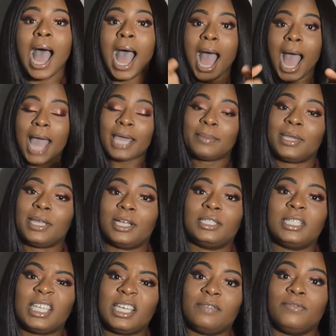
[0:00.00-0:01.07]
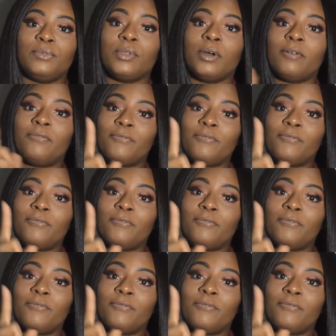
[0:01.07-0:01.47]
I am here to give you the